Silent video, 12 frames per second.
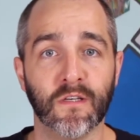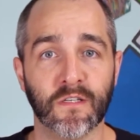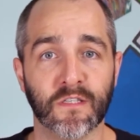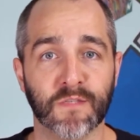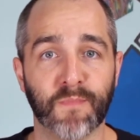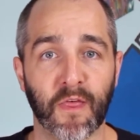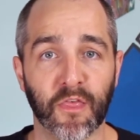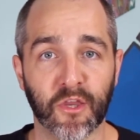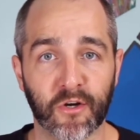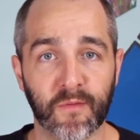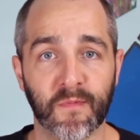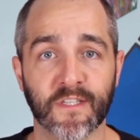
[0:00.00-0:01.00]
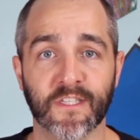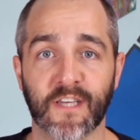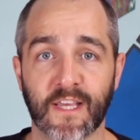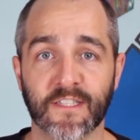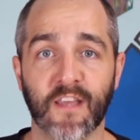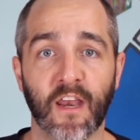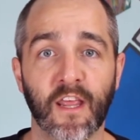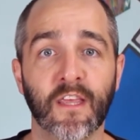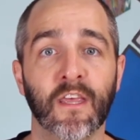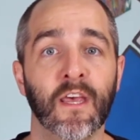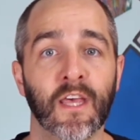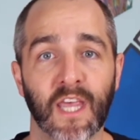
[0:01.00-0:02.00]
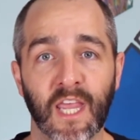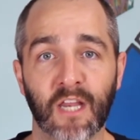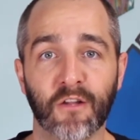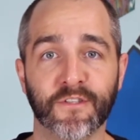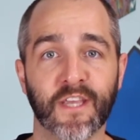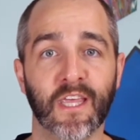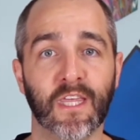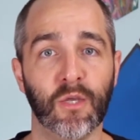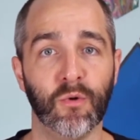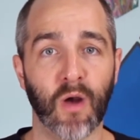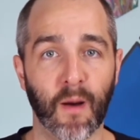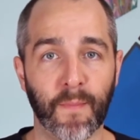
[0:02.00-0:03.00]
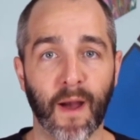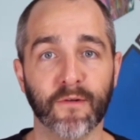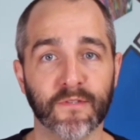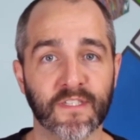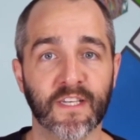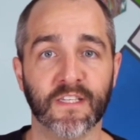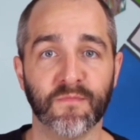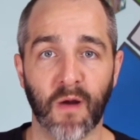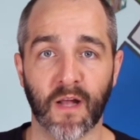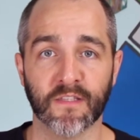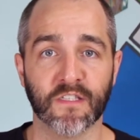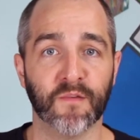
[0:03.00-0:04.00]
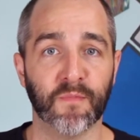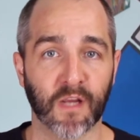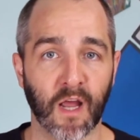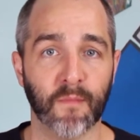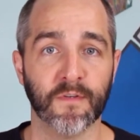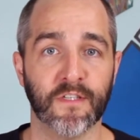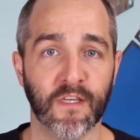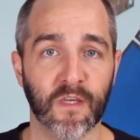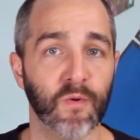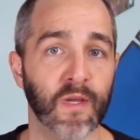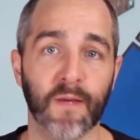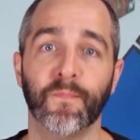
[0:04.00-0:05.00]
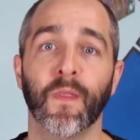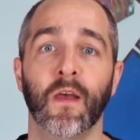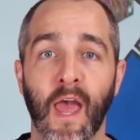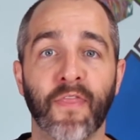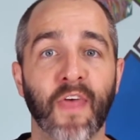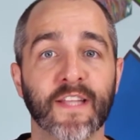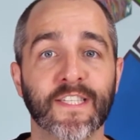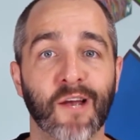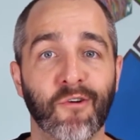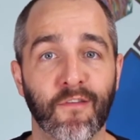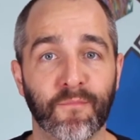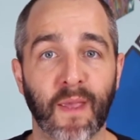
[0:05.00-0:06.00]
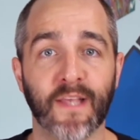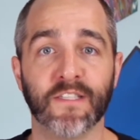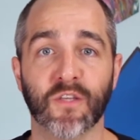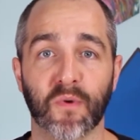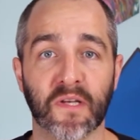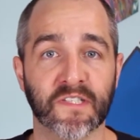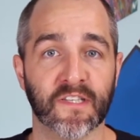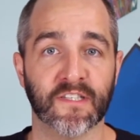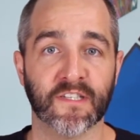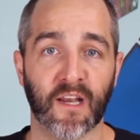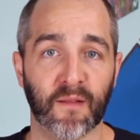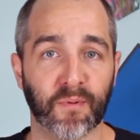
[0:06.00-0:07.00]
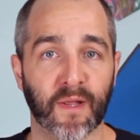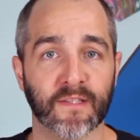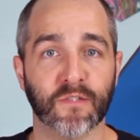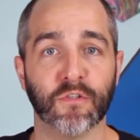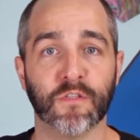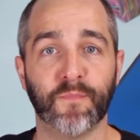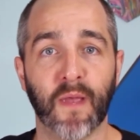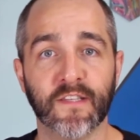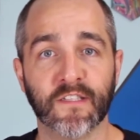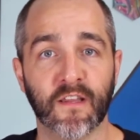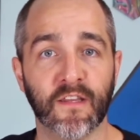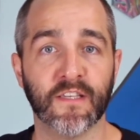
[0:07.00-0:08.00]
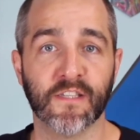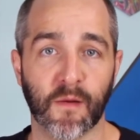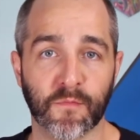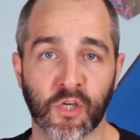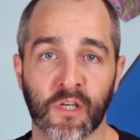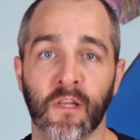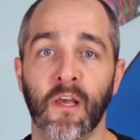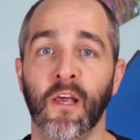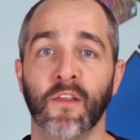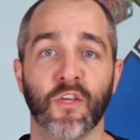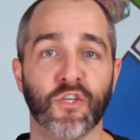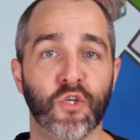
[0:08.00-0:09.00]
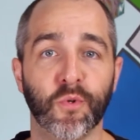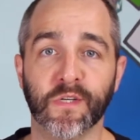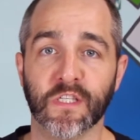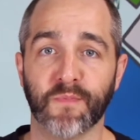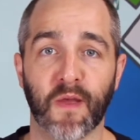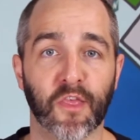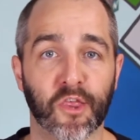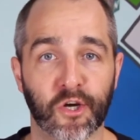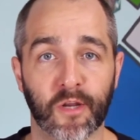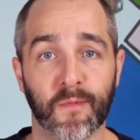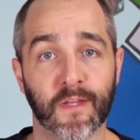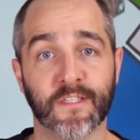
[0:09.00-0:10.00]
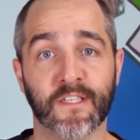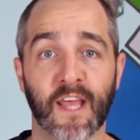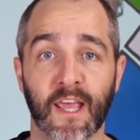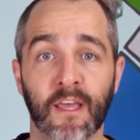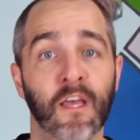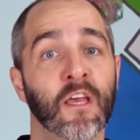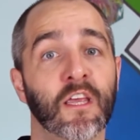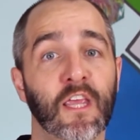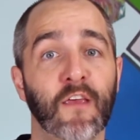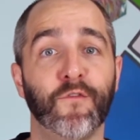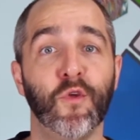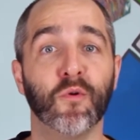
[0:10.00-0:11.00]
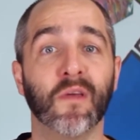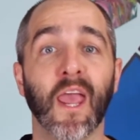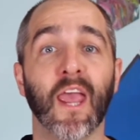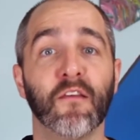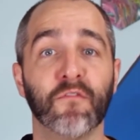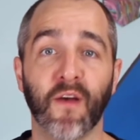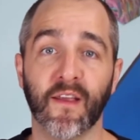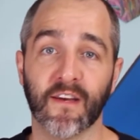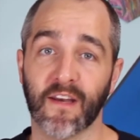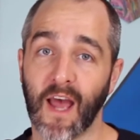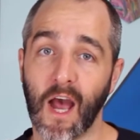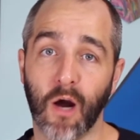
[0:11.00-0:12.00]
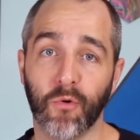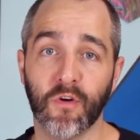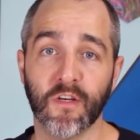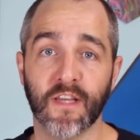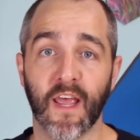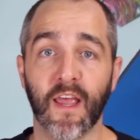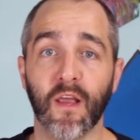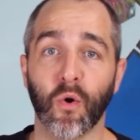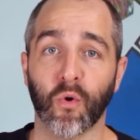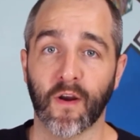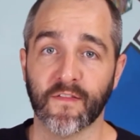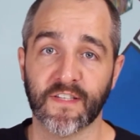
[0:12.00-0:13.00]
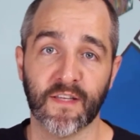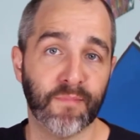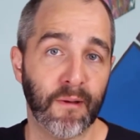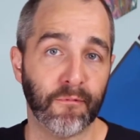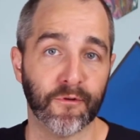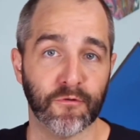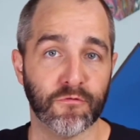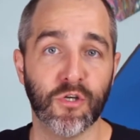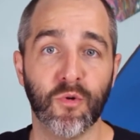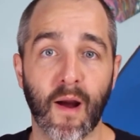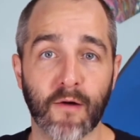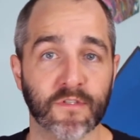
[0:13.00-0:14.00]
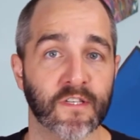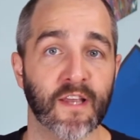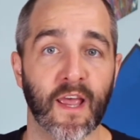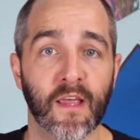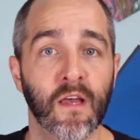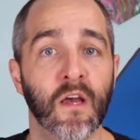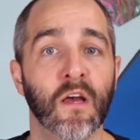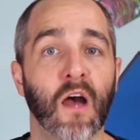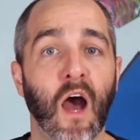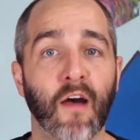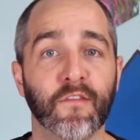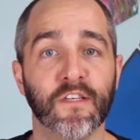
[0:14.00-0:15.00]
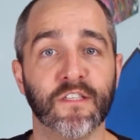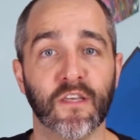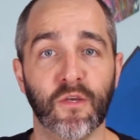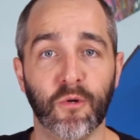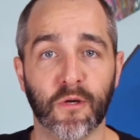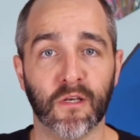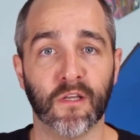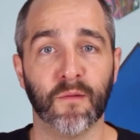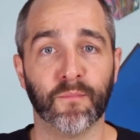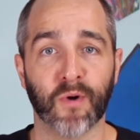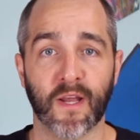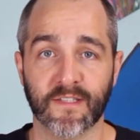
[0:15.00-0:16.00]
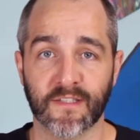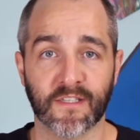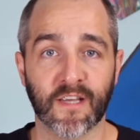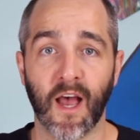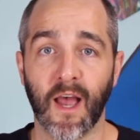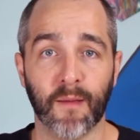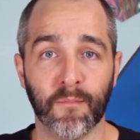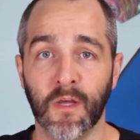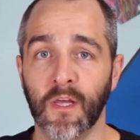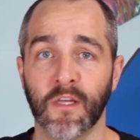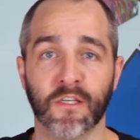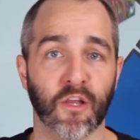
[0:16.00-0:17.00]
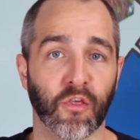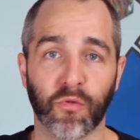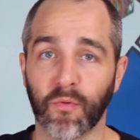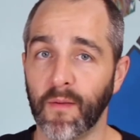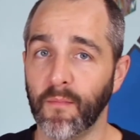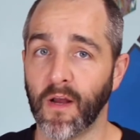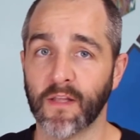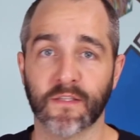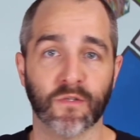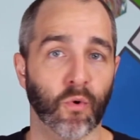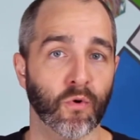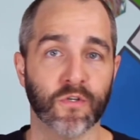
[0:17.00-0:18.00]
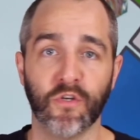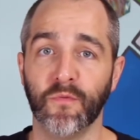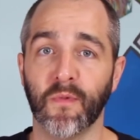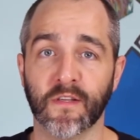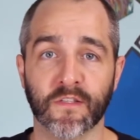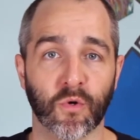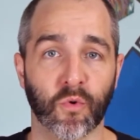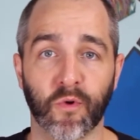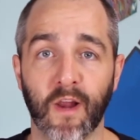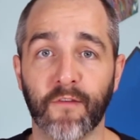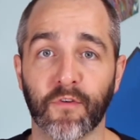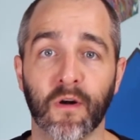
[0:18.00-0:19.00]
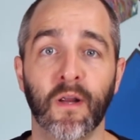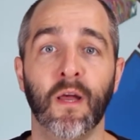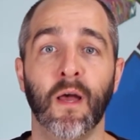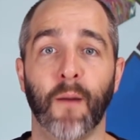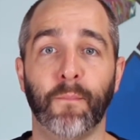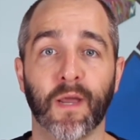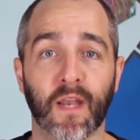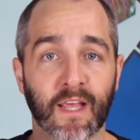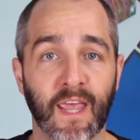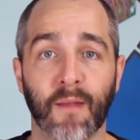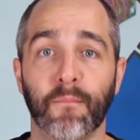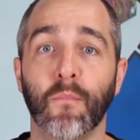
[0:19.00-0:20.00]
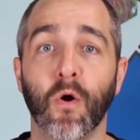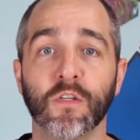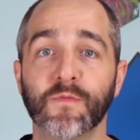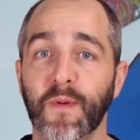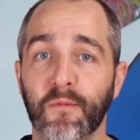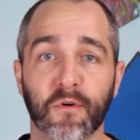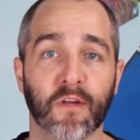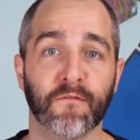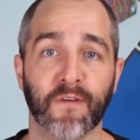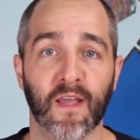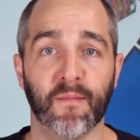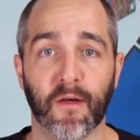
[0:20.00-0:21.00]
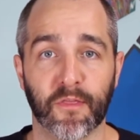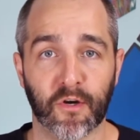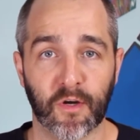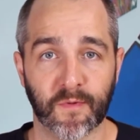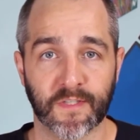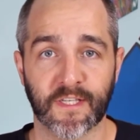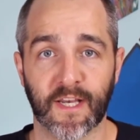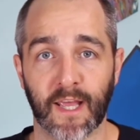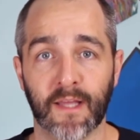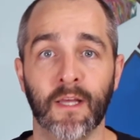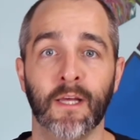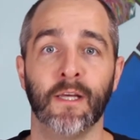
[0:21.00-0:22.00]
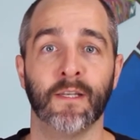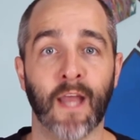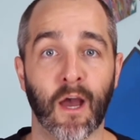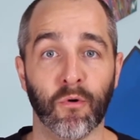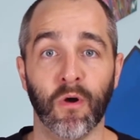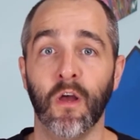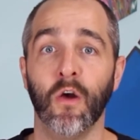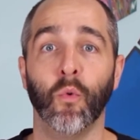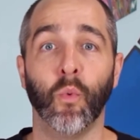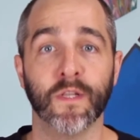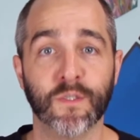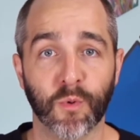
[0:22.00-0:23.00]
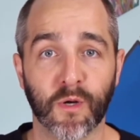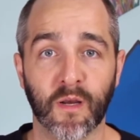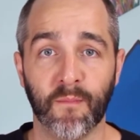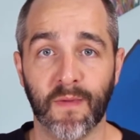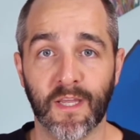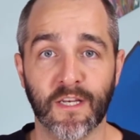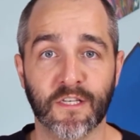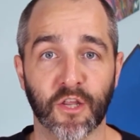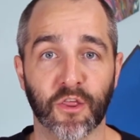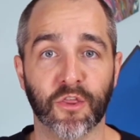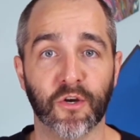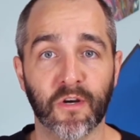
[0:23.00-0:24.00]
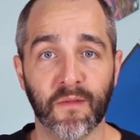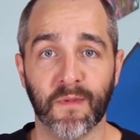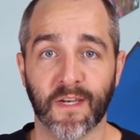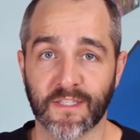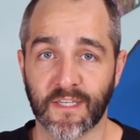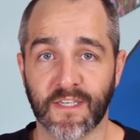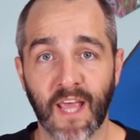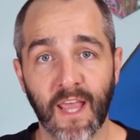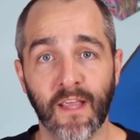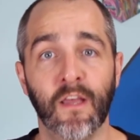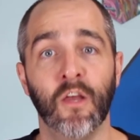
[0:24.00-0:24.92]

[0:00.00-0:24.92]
spend 30 minutes a day studying, it'll take you about 6 months to become a CQE. And that's how I base the rest of the study plan. So it's based on the assumption that you can spend 30 minutes a day. If you can find an hour a day, or I've seen people do 2 hours a day, obviously you can compress the time to 3 months or 2 months or whatever. But again, most people can find about 30 minutes a day. Now, once we're committed to 30 minutes a day,